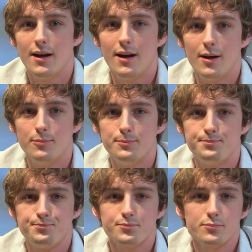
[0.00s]
The
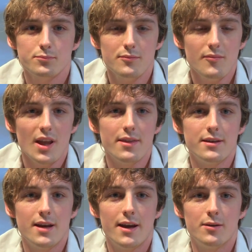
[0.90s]

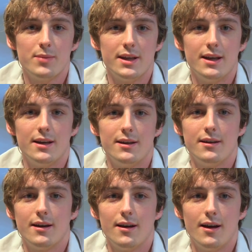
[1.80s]
day will
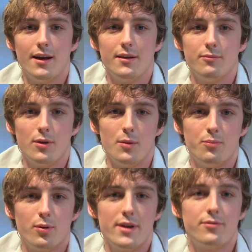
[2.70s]
begin with a
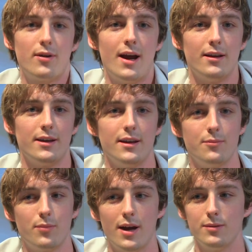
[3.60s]
brief rally
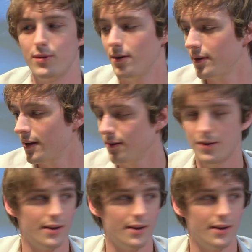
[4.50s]
in Brattleboro. I'll get you